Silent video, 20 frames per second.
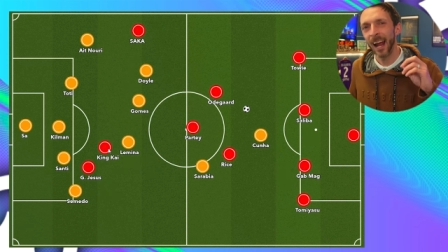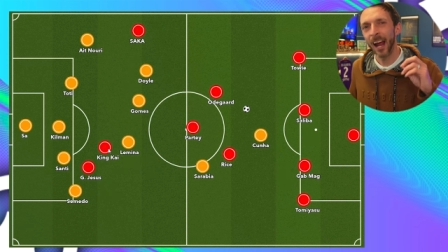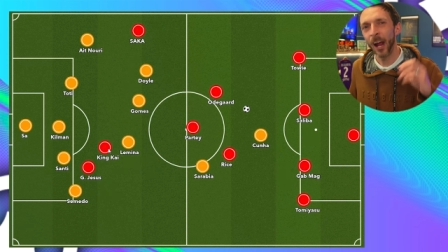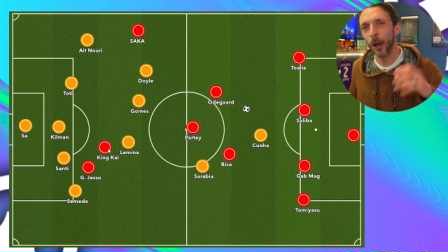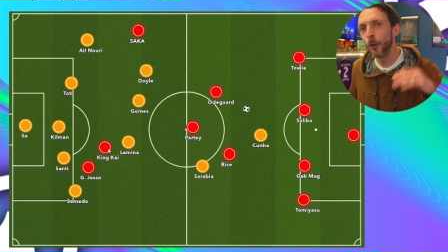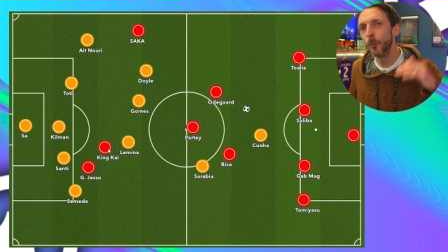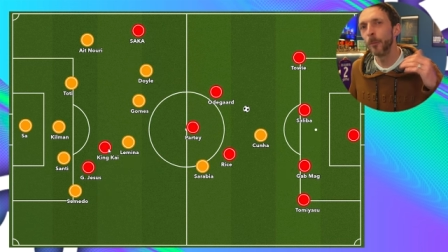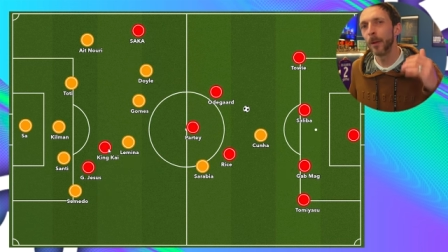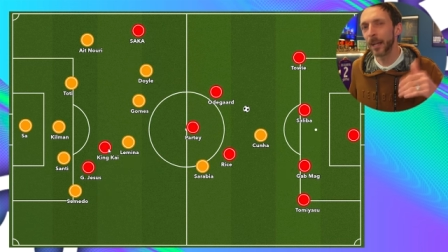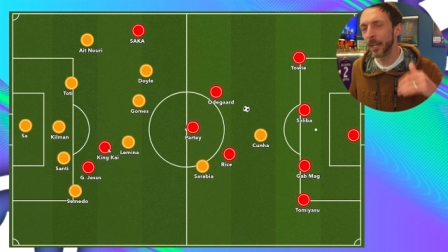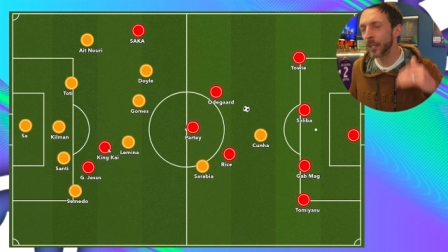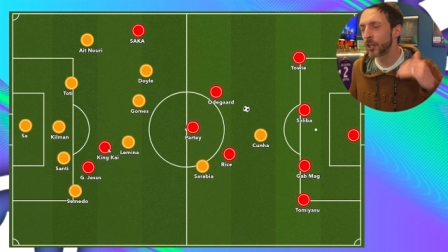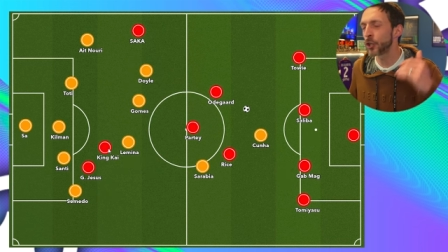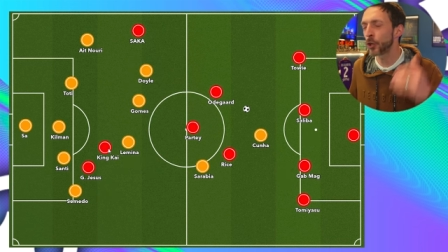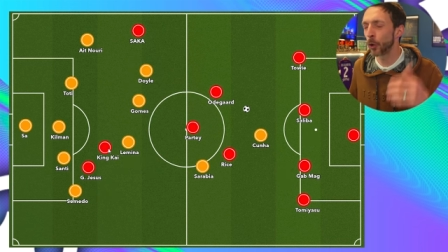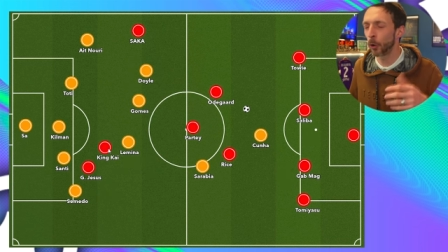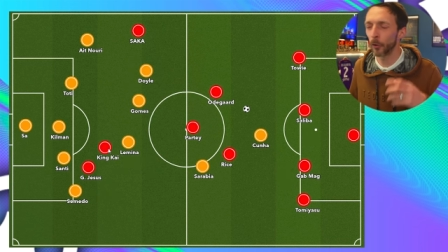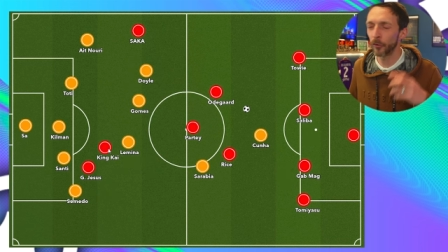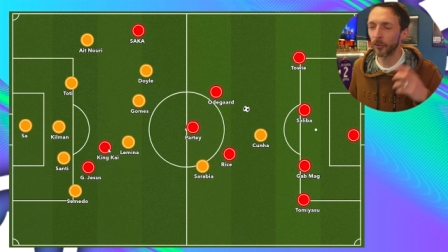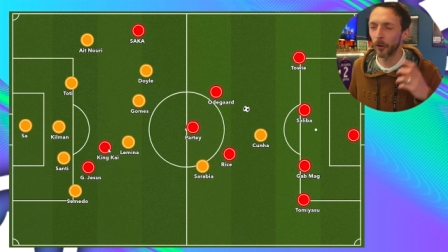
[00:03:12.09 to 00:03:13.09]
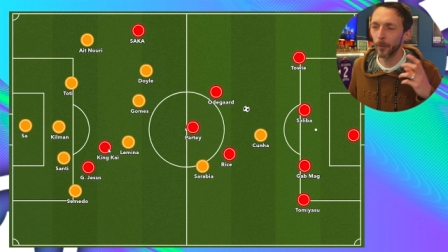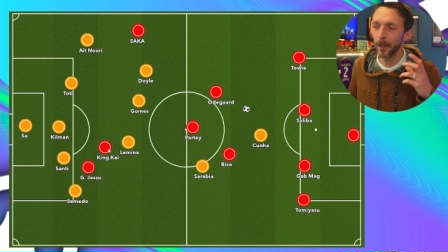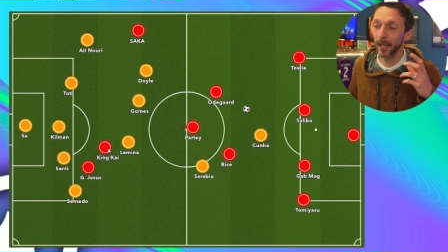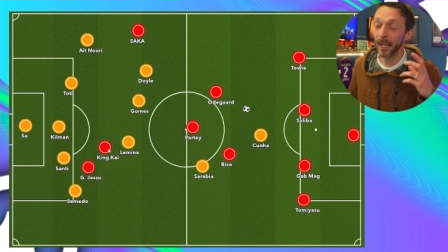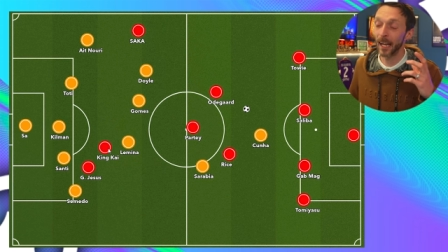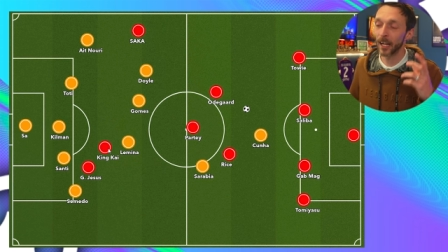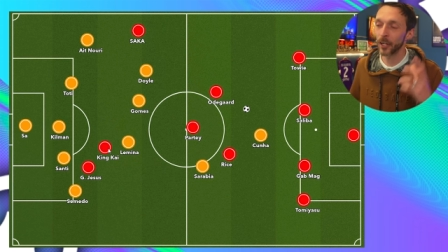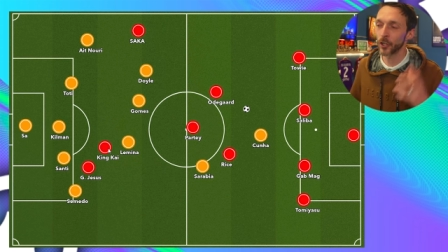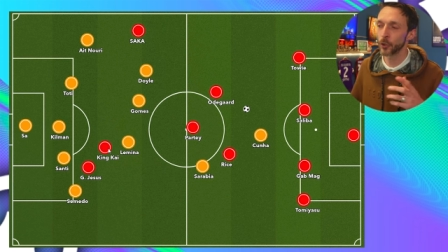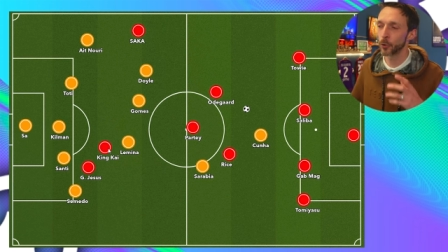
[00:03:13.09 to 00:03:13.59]
how many shots, how
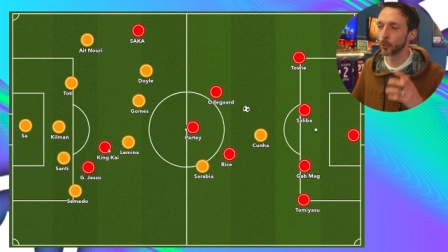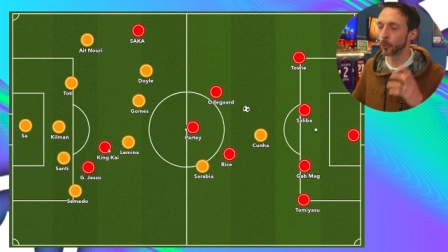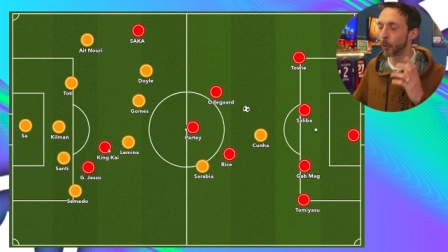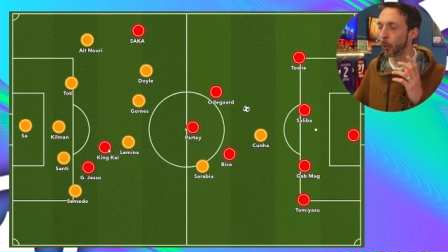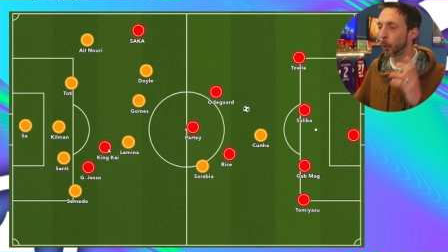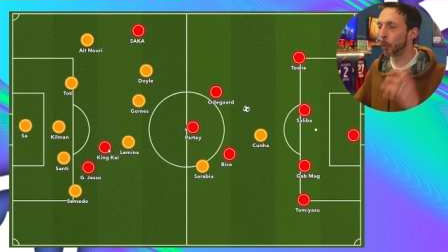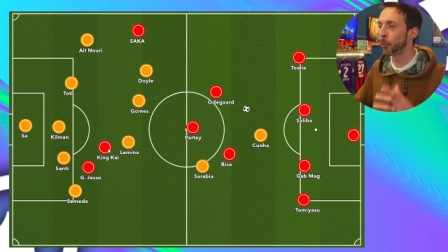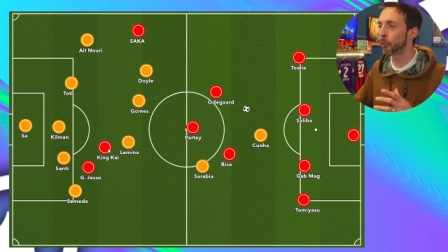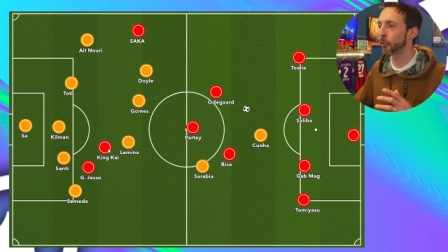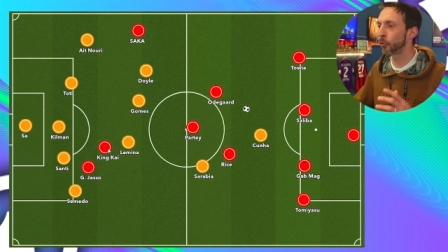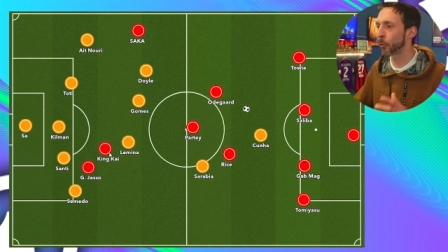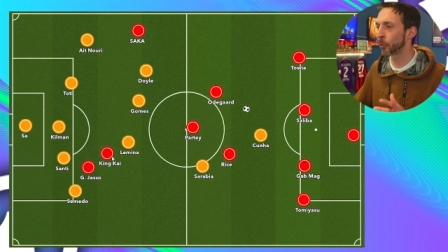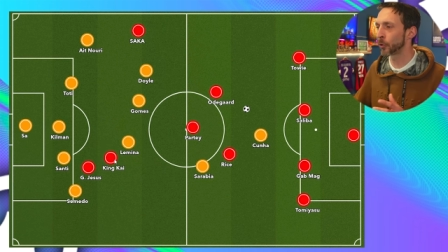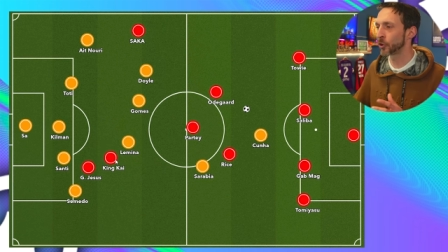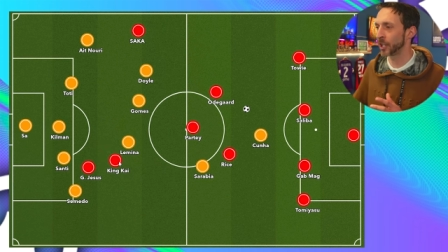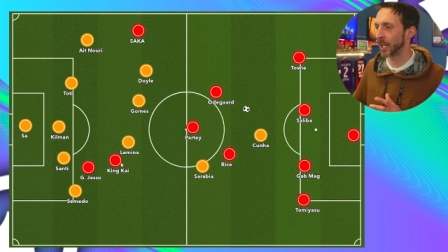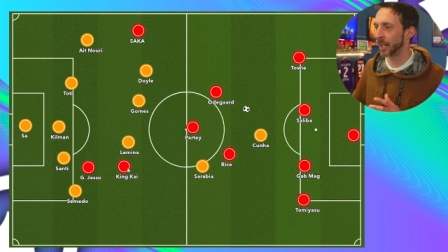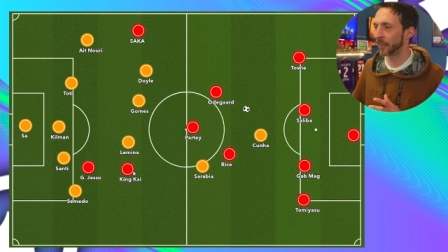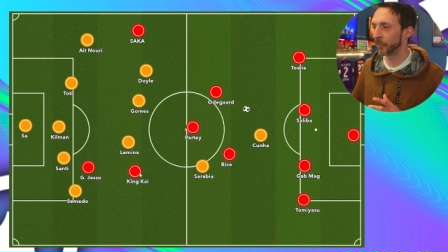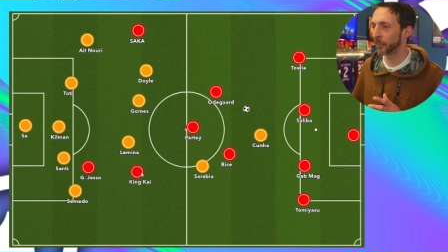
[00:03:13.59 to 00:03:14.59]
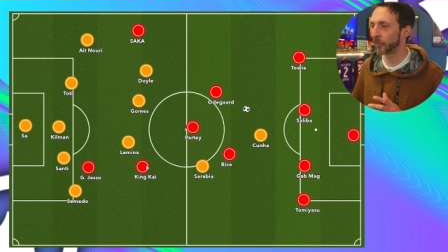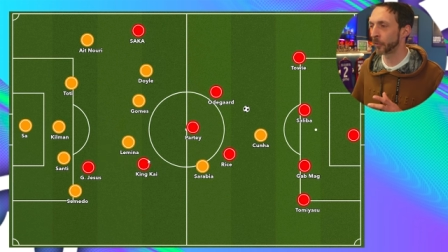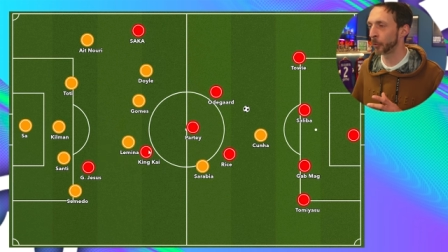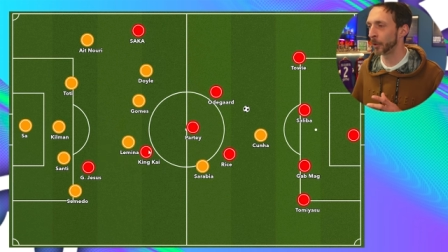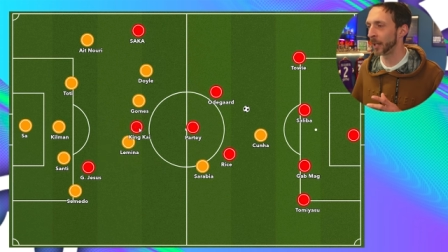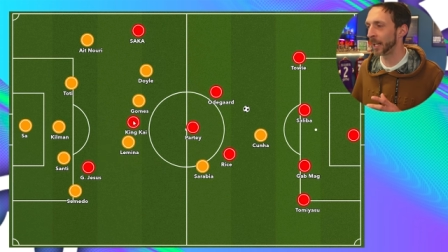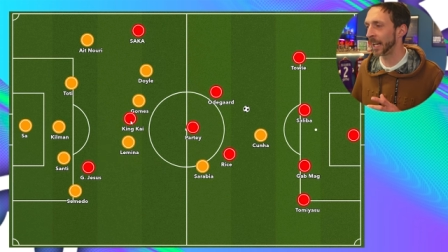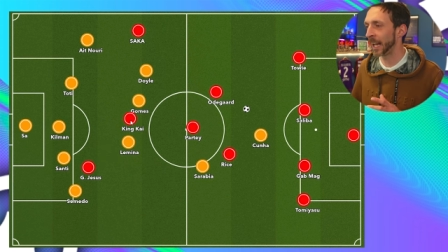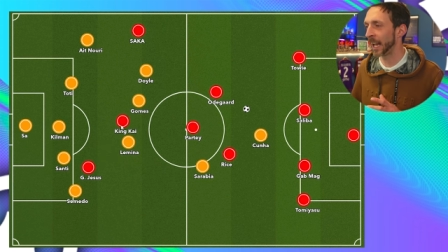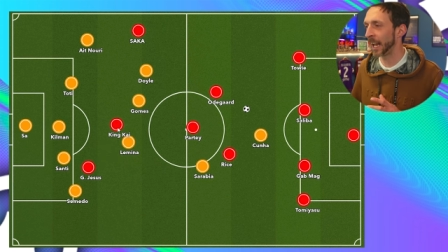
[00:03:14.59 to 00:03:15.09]
many actual goal-scoring chances they're
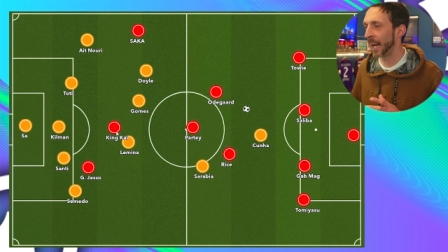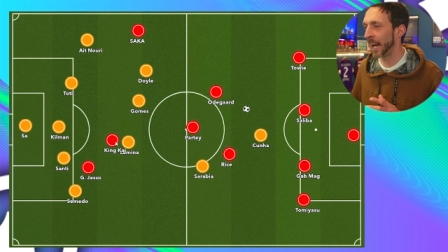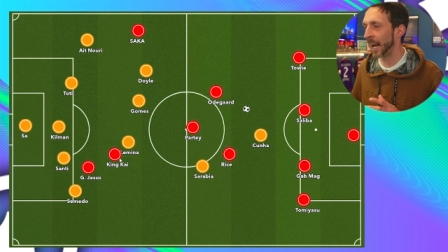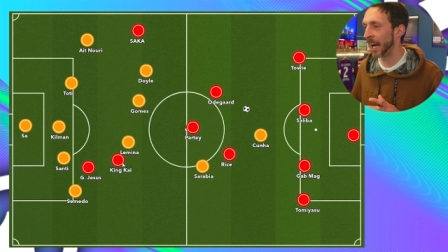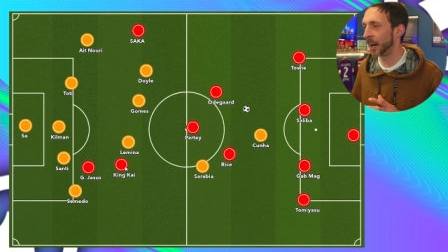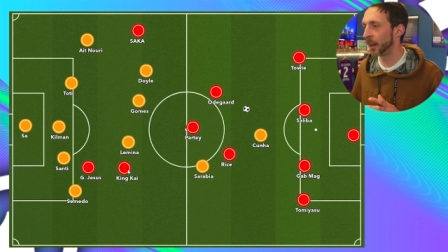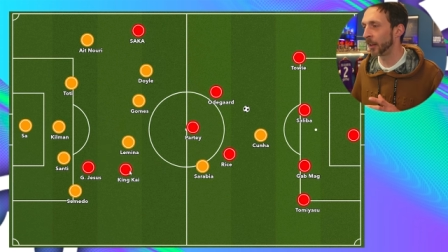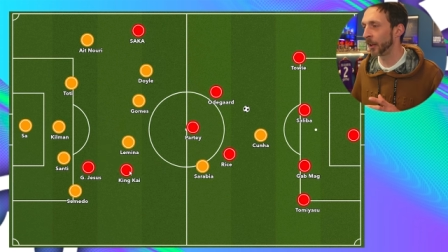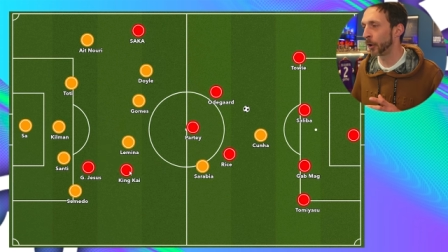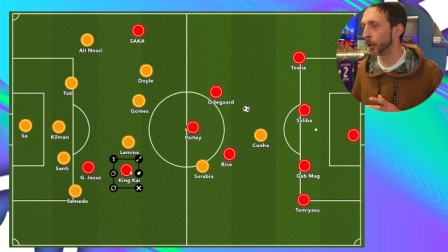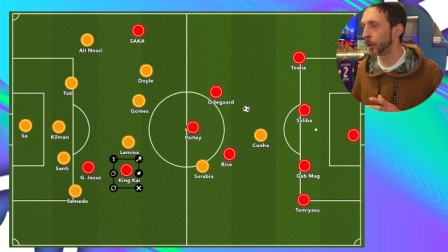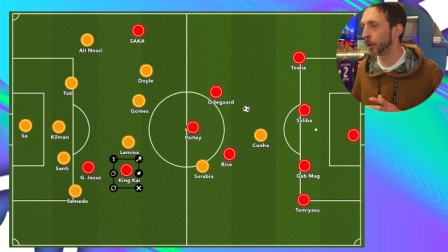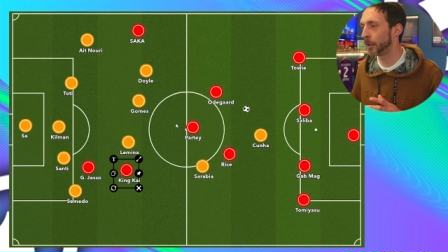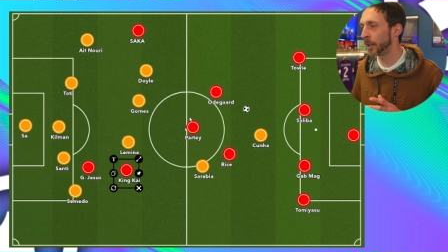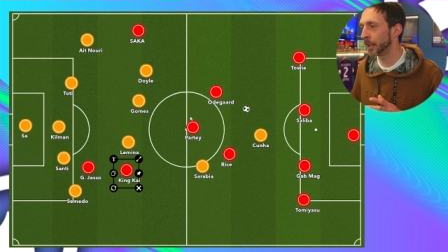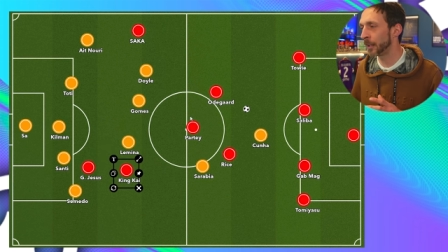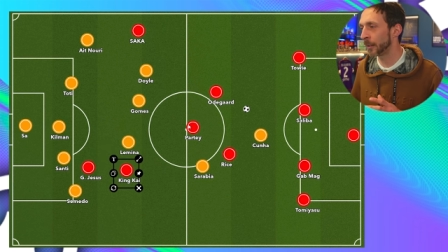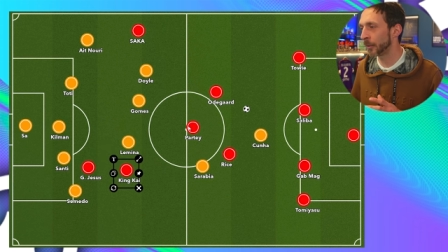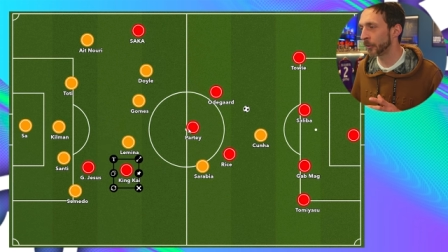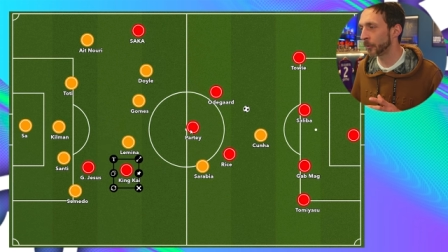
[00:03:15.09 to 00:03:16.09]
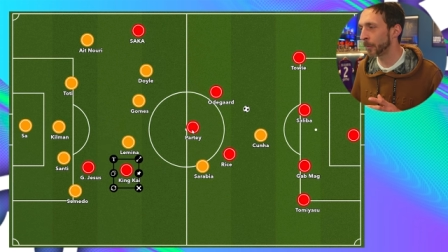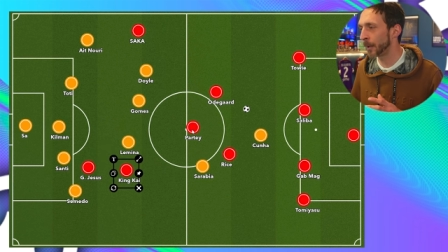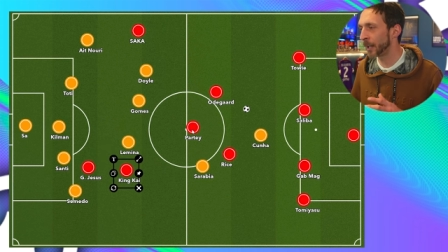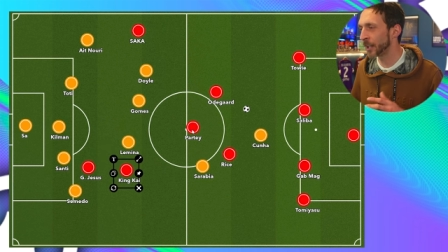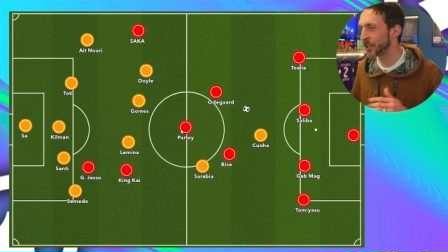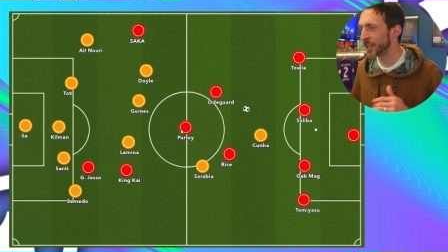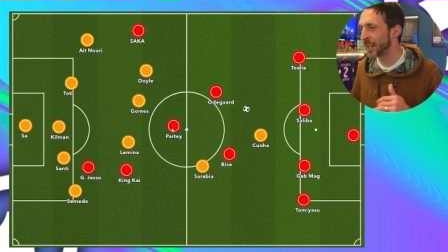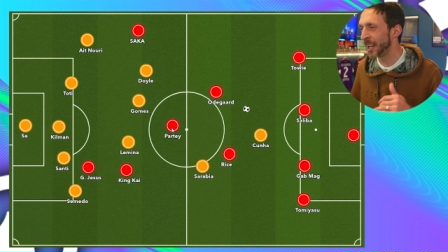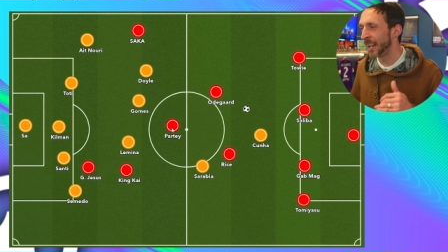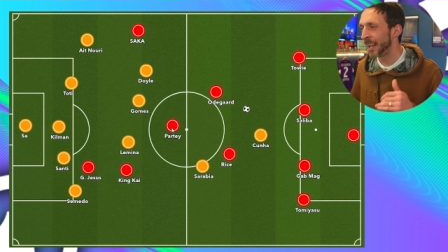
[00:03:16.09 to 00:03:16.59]
going to get early on in this
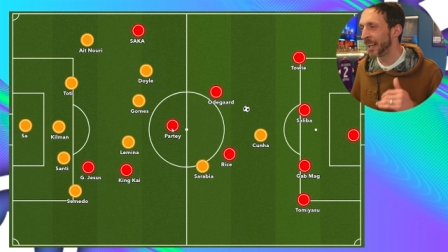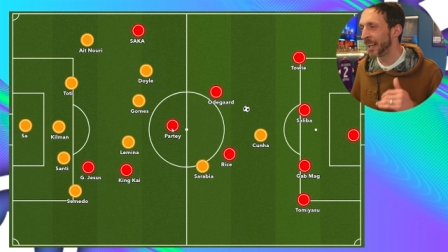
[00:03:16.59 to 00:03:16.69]
match.